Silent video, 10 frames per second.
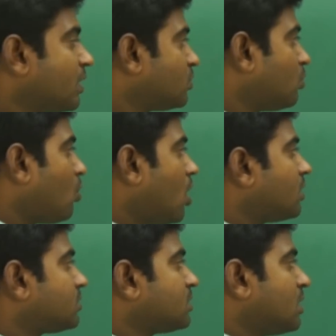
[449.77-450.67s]
So,
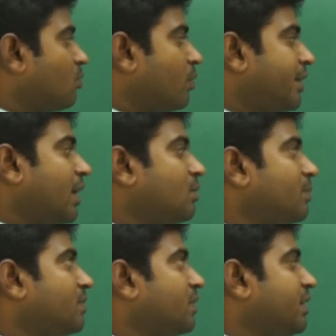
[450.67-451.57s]
wars were
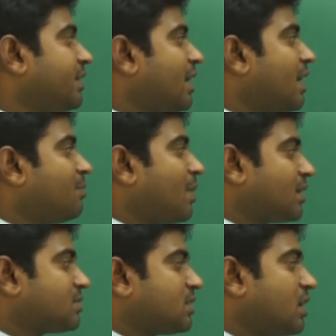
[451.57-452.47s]
done between India and
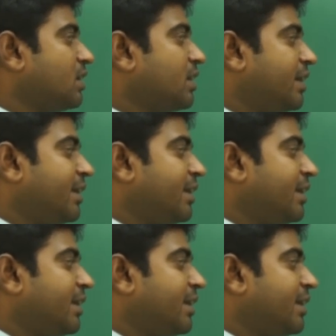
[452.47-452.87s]
Pakistan,